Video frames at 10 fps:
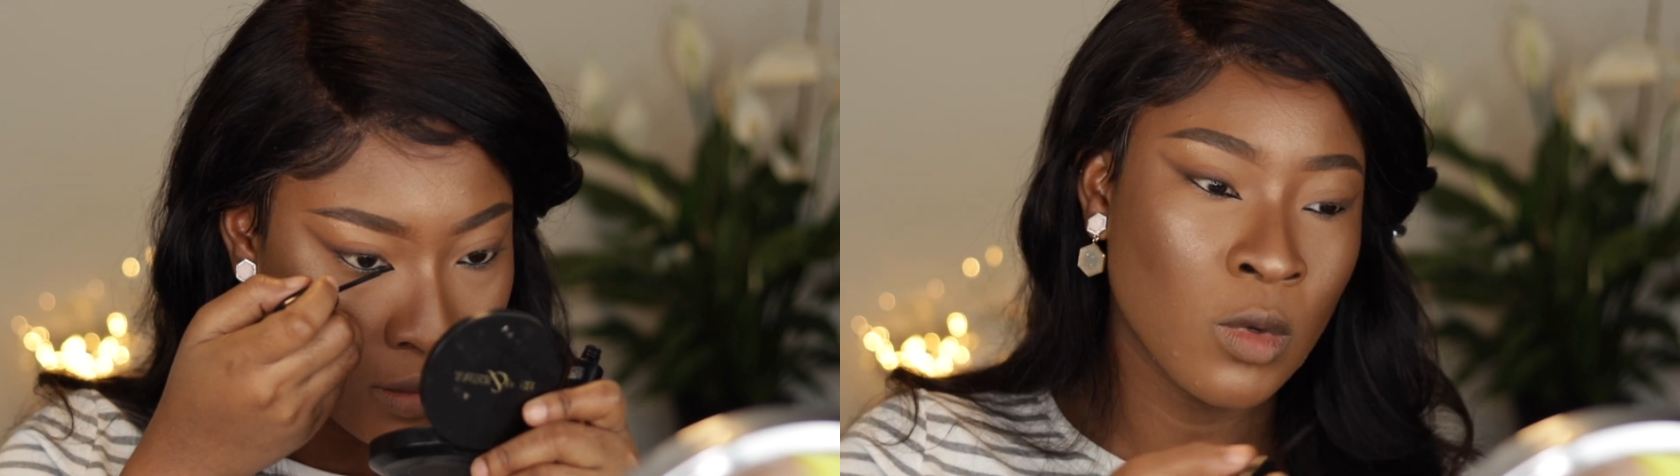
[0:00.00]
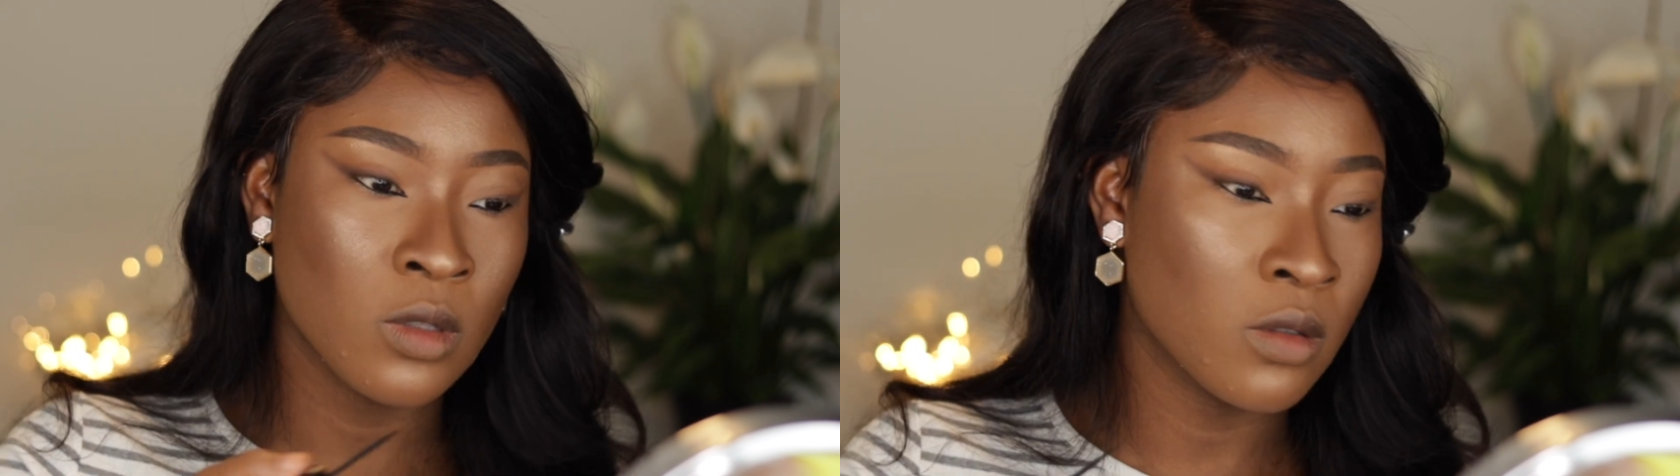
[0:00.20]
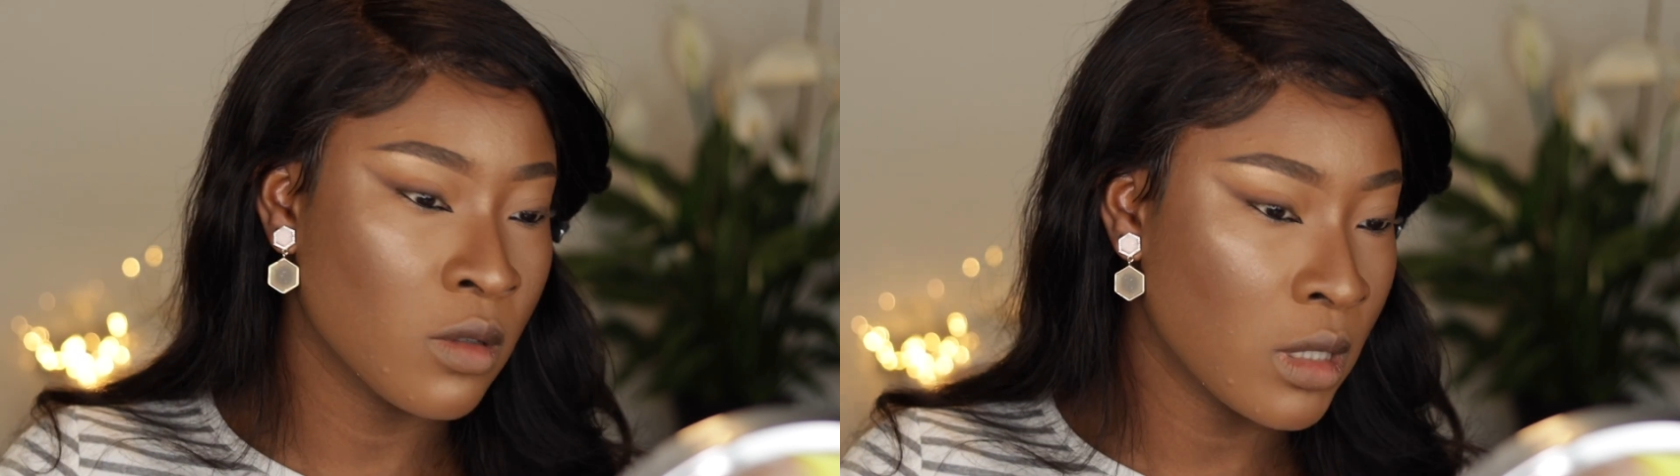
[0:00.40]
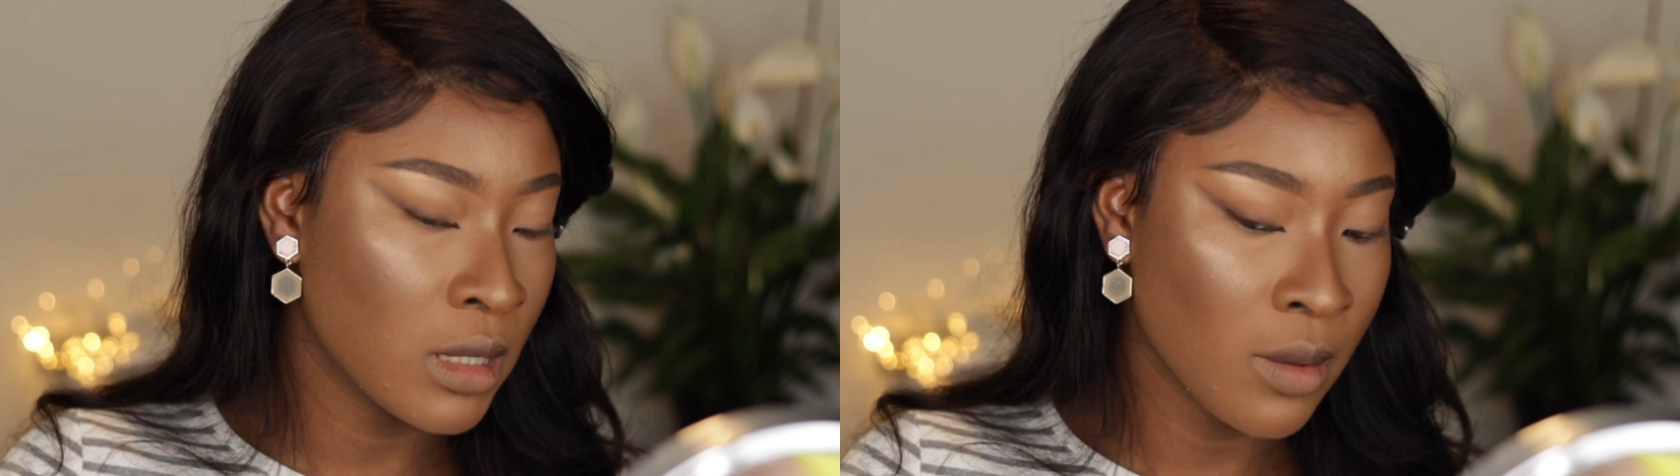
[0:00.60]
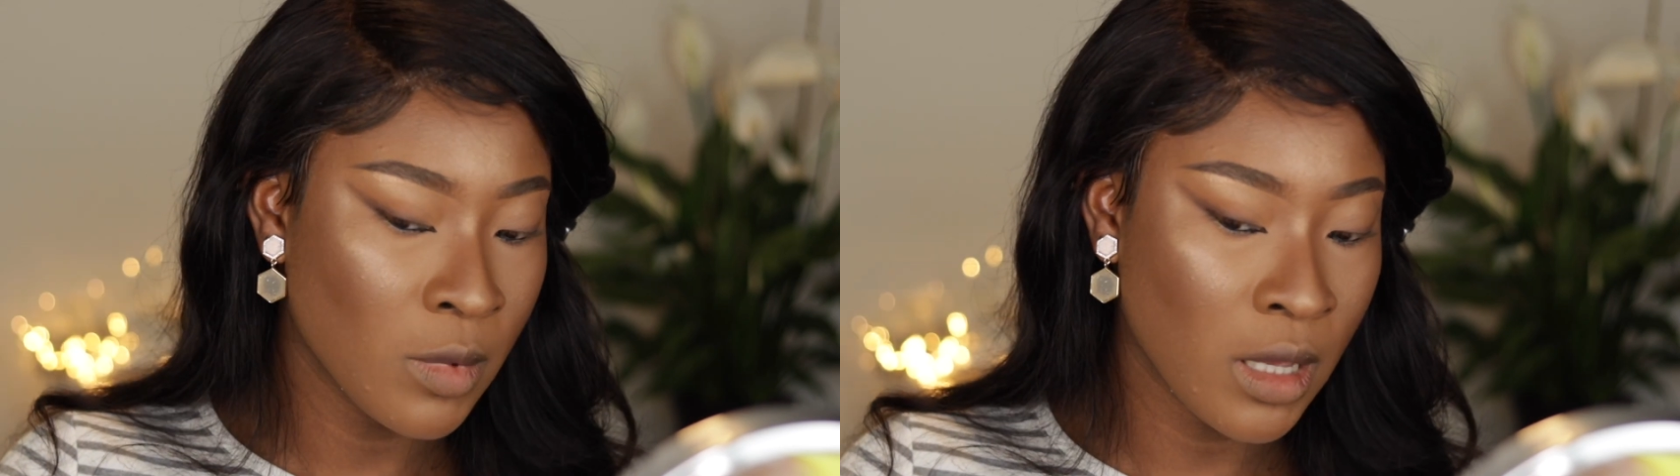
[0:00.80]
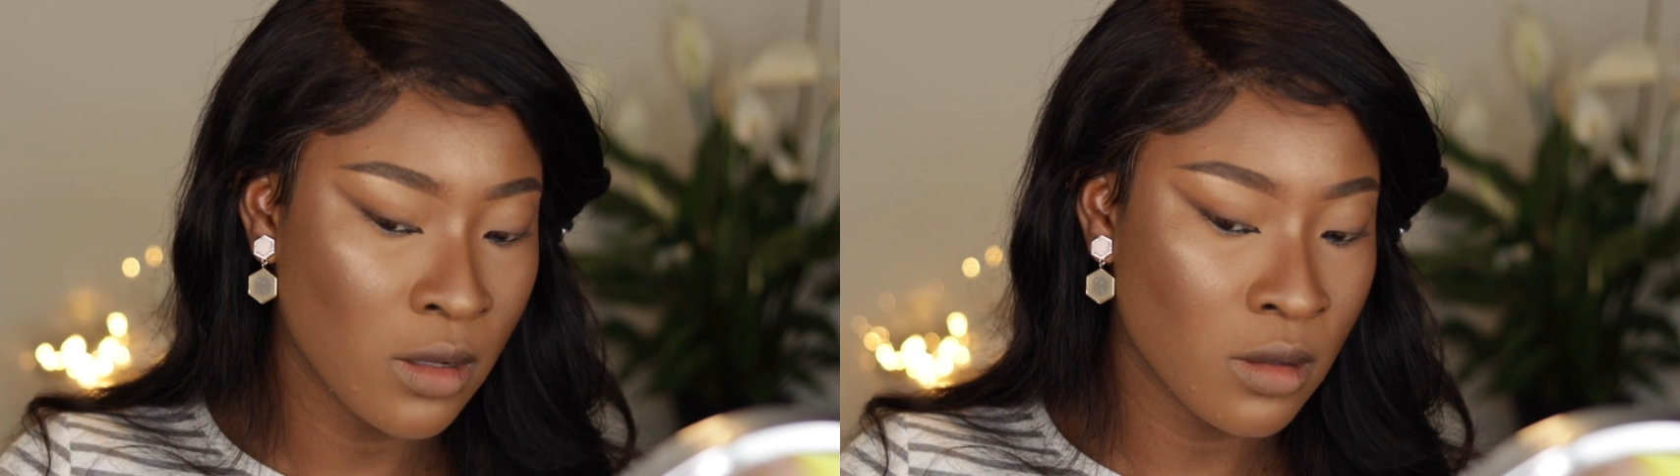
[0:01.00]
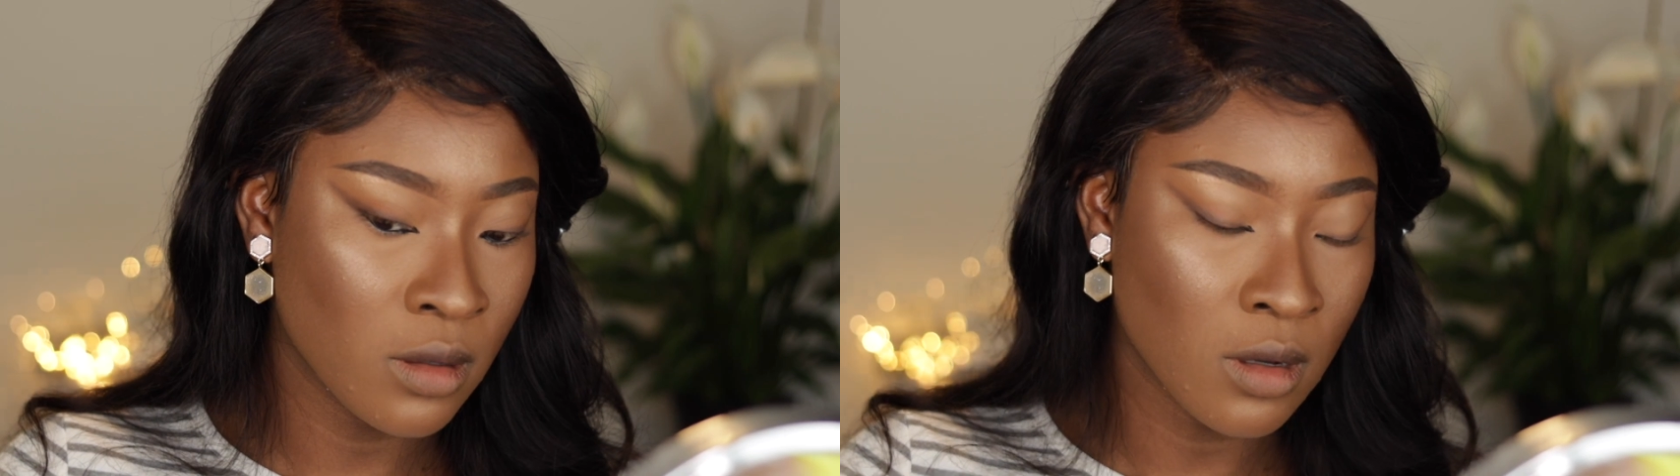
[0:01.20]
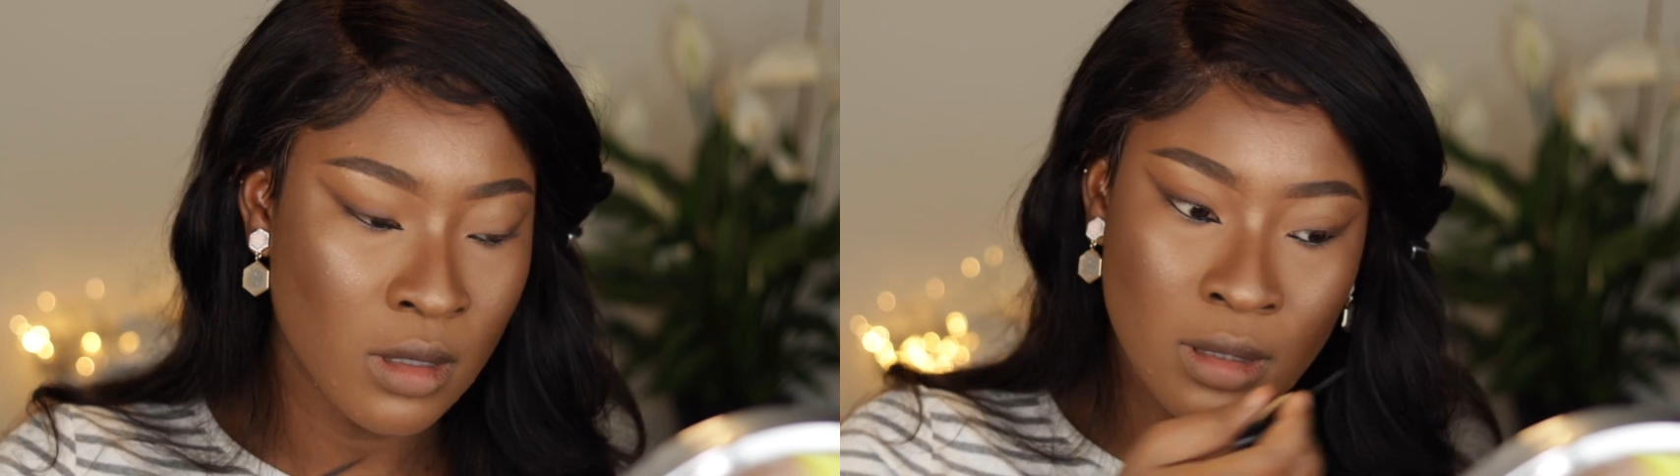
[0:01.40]
I'm going to do the same thing to
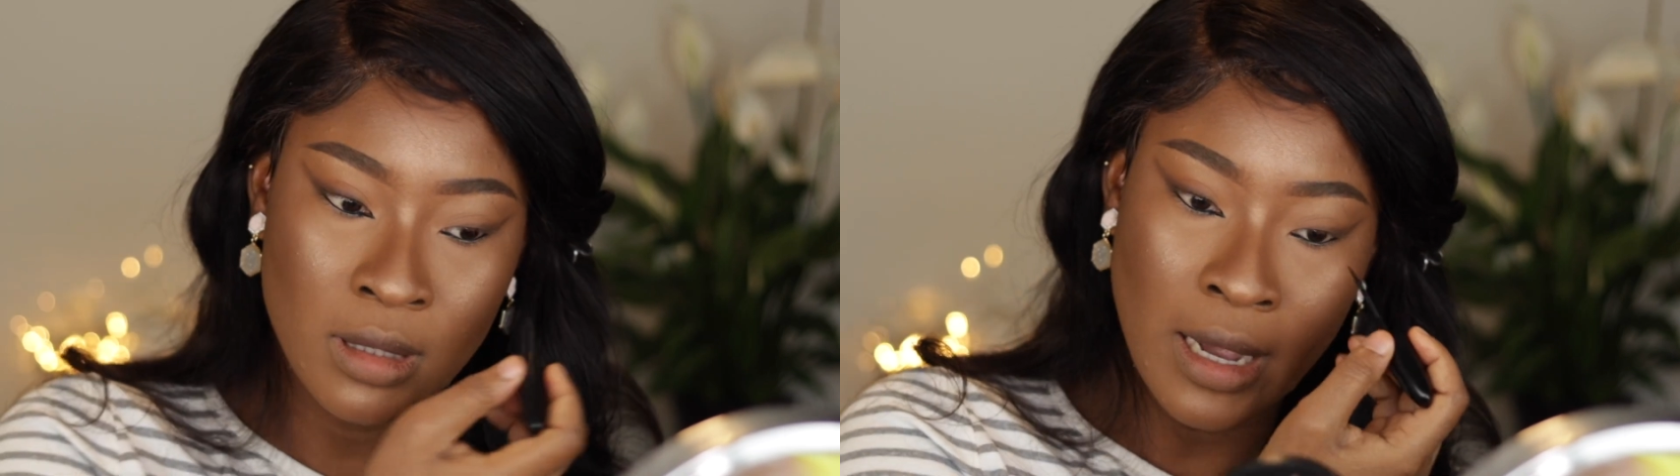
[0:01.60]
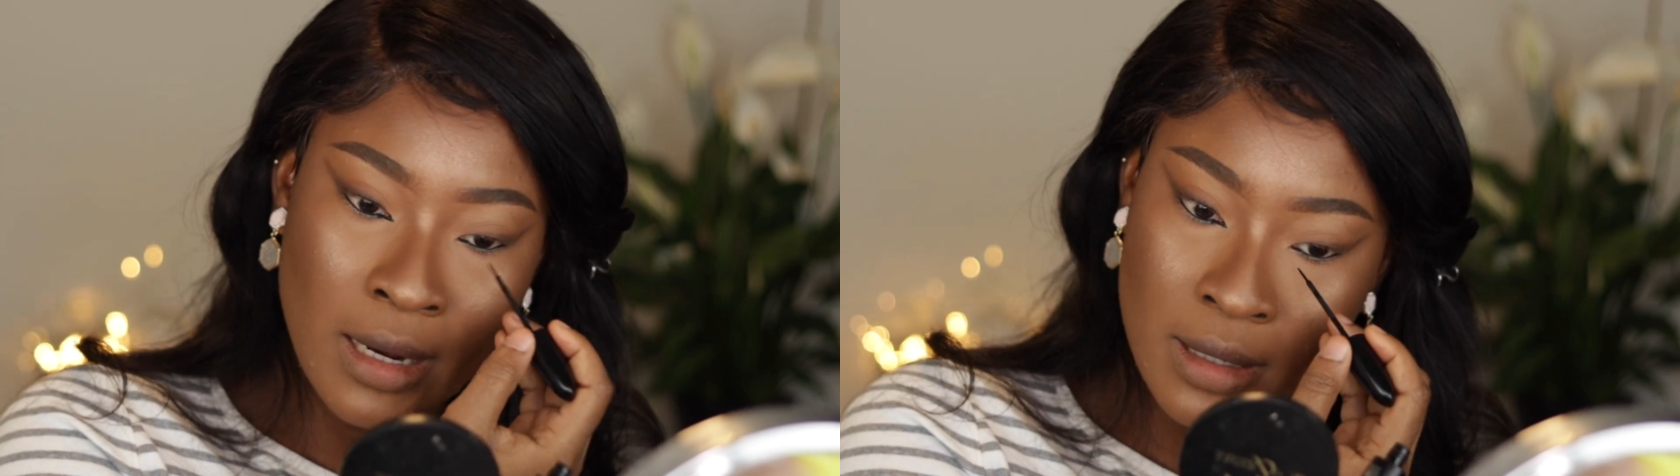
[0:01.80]
the other side,